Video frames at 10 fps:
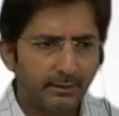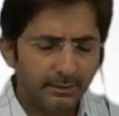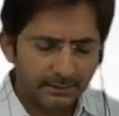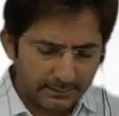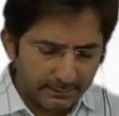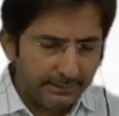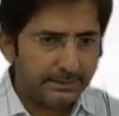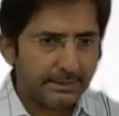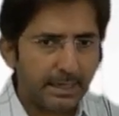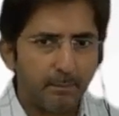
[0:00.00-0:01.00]
See,
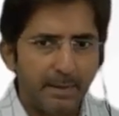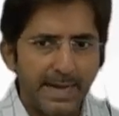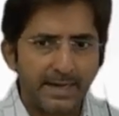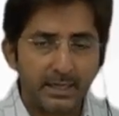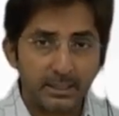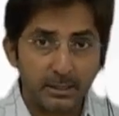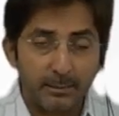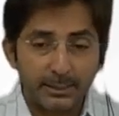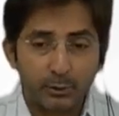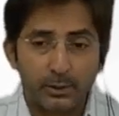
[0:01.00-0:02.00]
these are my
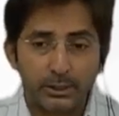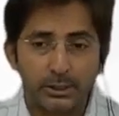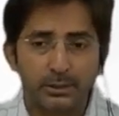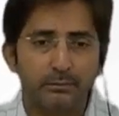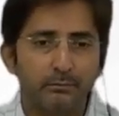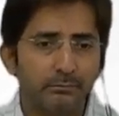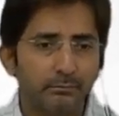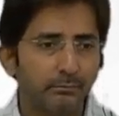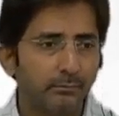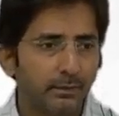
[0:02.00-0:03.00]
customized question.
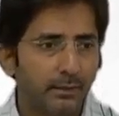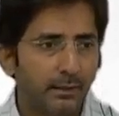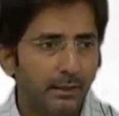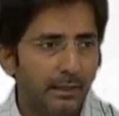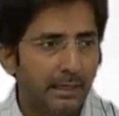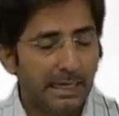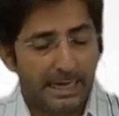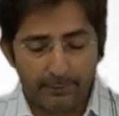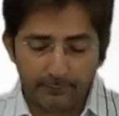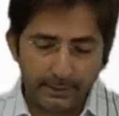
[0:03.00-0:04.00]

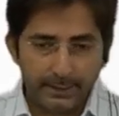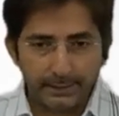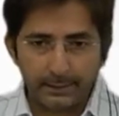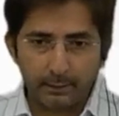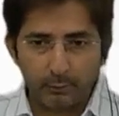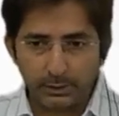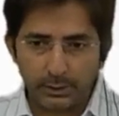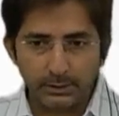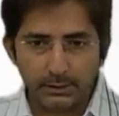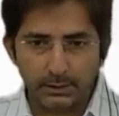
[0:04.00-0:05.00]
I have created a
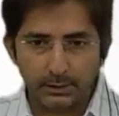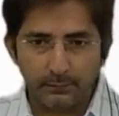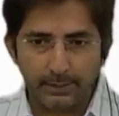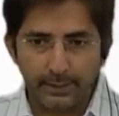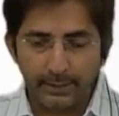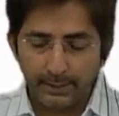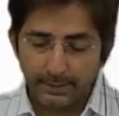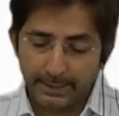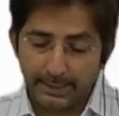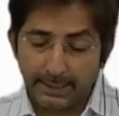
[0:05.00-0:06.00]
question in such a way
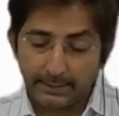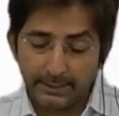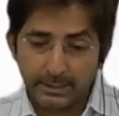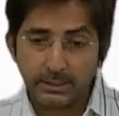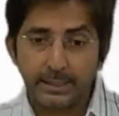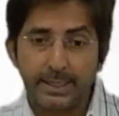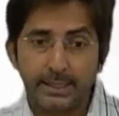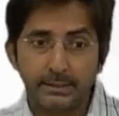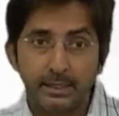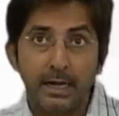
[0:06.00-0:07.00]
that at this
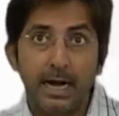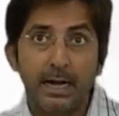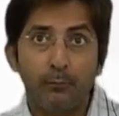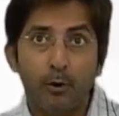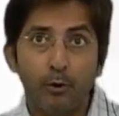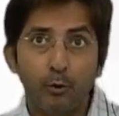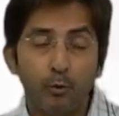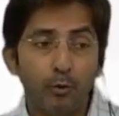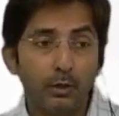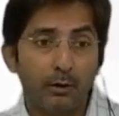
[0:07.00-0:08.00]
stage, I want
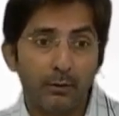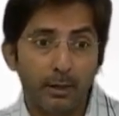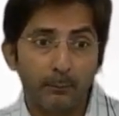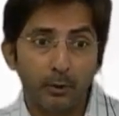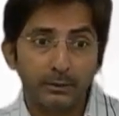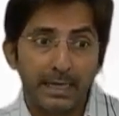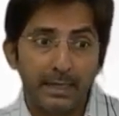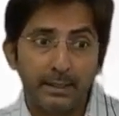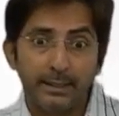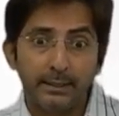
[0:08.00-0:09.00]
to cover up your
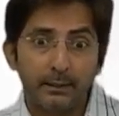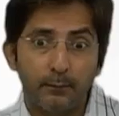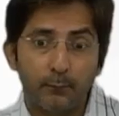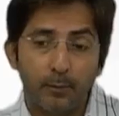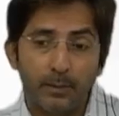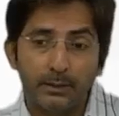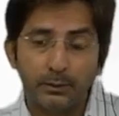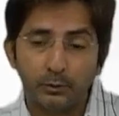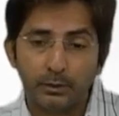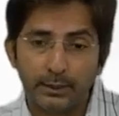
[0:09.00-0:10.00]
salary income from other
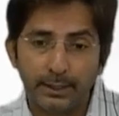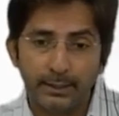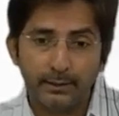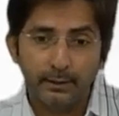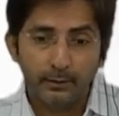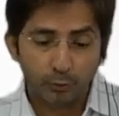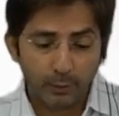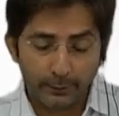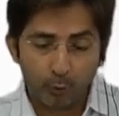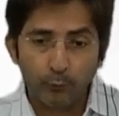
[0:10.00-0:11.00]
source again. So
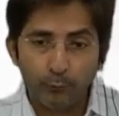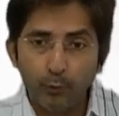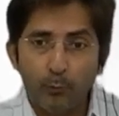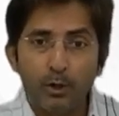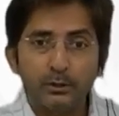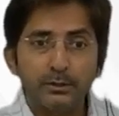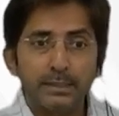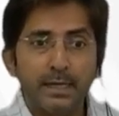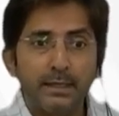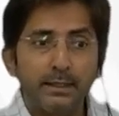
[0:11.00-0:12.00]
I took few points of
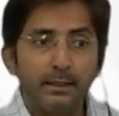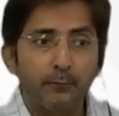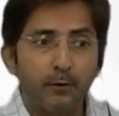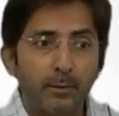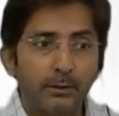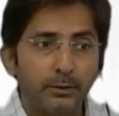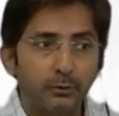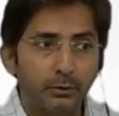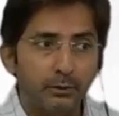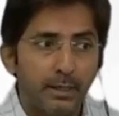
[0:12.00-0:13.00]
salary income from other
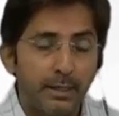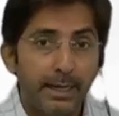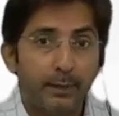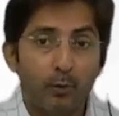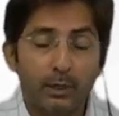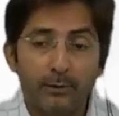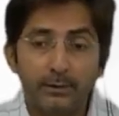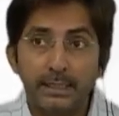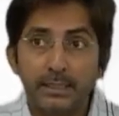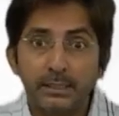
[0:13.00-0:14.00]
source, and whatever
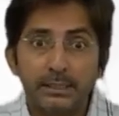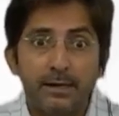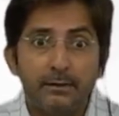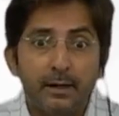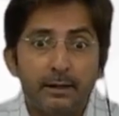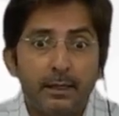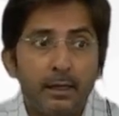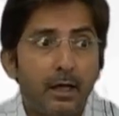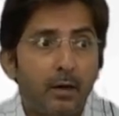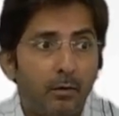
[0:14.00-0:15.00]
sections I have done till
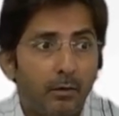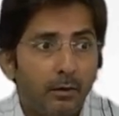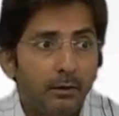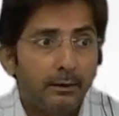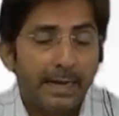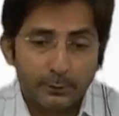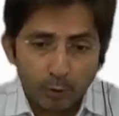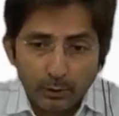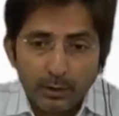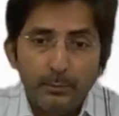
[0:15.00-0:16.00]
now, that
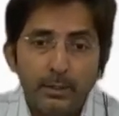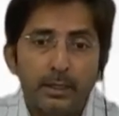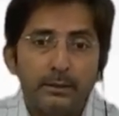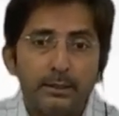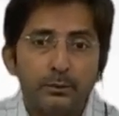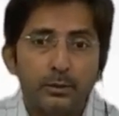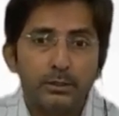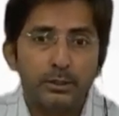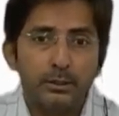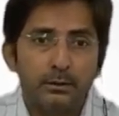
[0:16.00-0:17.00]
should come here in this
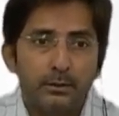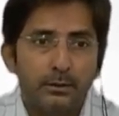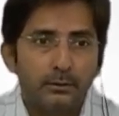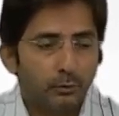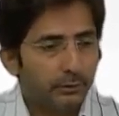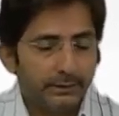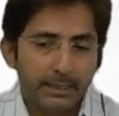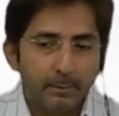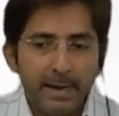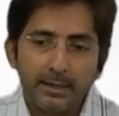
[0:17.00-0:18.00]
question. So these
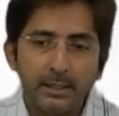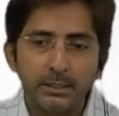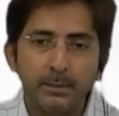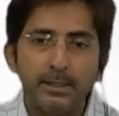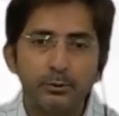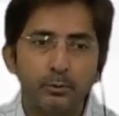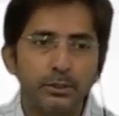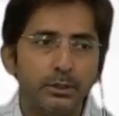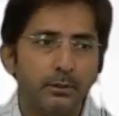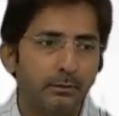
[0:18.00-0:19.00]
are my customized question.